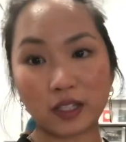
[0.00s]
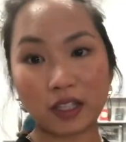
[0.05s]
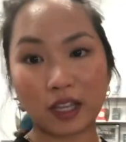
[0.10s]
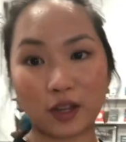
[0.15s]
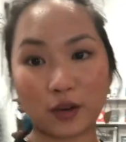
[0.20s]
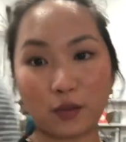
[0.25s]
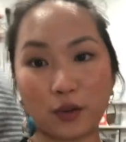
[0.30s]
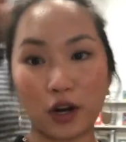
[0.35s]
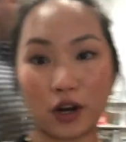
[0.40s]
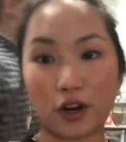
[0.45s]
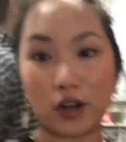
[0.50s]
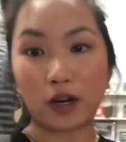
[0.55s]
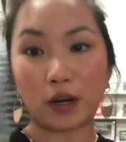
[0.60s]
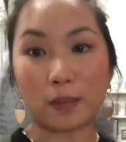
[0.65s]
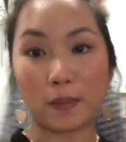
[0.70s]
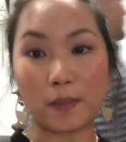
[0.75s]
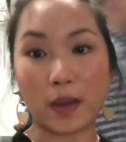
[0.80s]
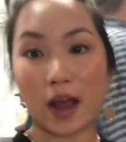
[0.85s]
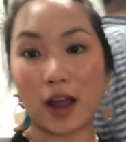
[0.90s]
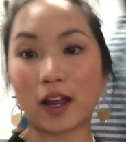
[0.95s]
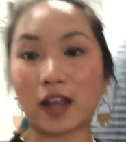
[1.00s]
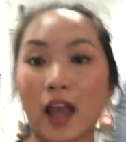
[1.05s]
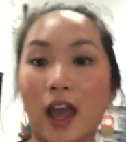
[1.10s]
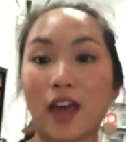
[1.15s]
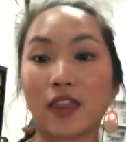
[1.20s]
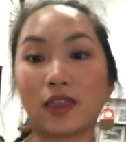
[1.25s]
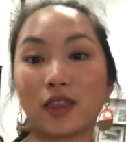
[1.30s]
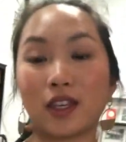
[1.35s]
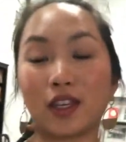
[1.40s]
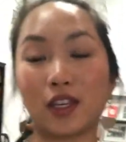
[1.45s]
and we are back at
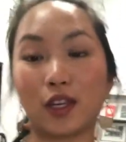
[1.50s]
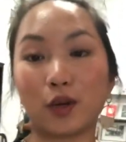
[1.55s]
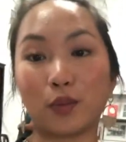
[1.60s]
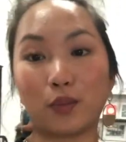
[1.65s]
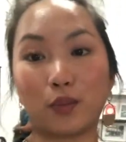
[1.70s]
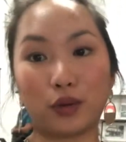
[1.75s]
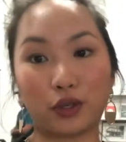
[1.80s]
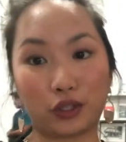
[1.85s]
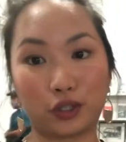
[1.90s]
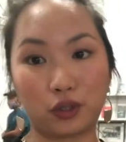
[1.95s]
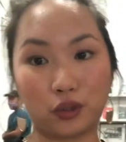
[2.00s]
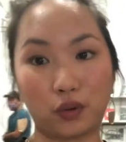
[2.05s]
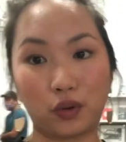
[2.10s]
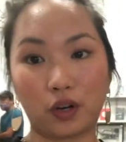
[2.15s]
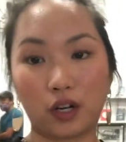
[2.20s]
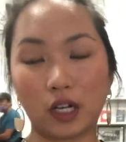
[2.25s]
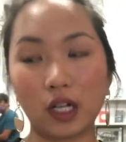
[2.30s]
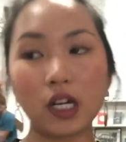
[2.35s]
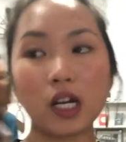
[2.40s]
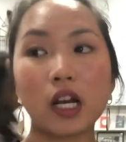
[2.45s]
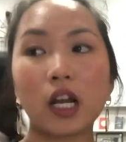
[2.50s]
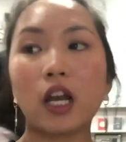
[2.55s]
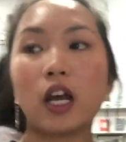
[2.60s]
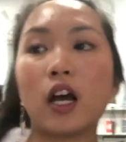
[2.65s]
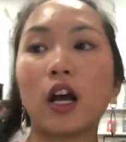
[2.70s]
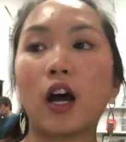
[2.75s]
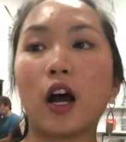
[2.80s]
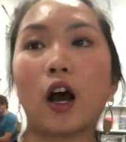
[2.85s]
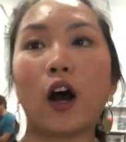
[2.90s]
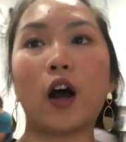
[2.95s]
the bookstore.
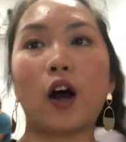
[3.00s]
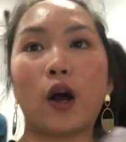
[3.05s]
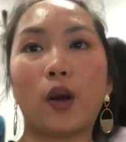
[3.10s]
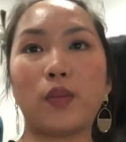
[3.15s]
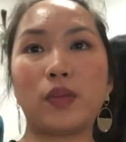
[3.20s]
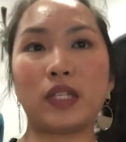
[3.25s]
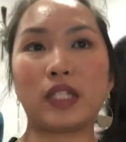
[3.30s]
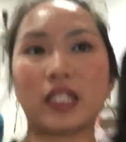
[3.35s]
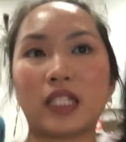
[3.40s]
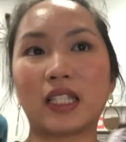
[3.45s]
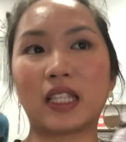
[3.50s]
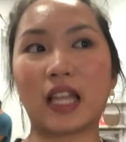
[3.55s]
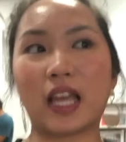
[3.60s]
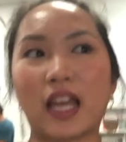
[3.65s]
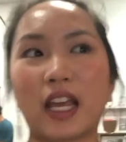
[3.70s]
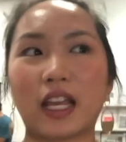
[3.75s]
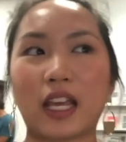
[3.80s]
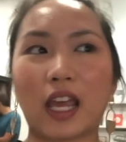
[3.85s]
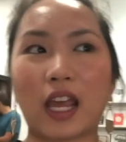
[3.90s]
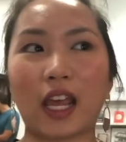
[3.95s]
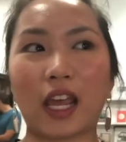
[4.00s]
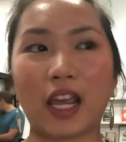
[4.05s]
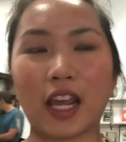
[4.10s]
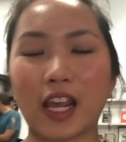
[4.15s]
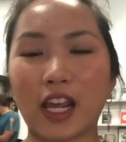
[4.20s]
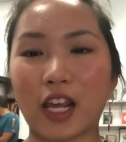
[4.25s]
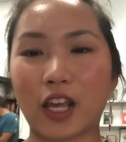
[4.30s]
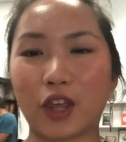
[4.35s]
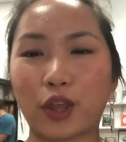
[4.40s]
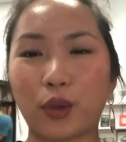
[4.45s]
Um, this is like
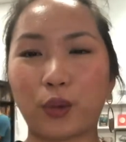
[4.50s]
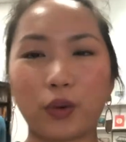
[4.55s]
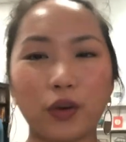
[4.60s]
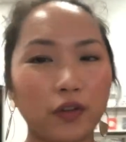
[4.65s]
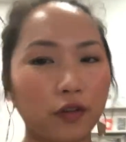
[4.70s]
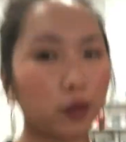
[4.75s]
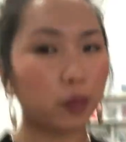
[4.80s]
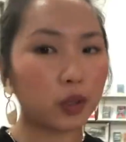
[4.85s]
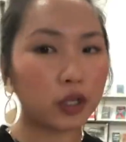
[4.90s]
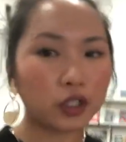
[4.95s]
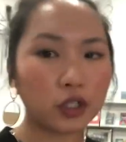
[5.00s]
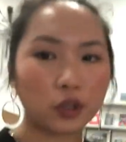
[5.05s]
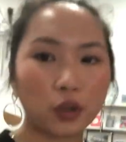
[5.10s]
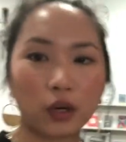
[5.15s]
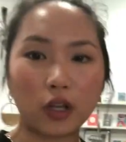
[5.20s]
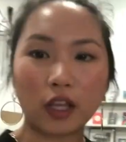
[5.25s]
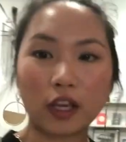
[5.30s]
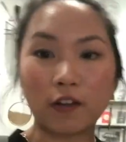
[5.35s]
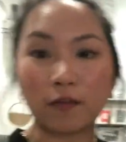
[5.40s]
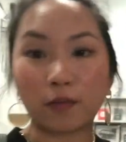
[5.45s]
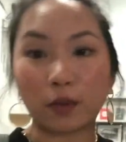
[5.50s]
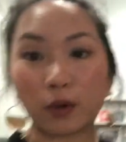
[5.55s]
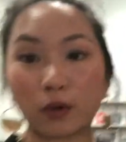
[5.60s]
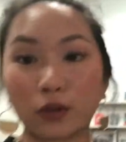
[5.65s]
a thrift bookstore. They have both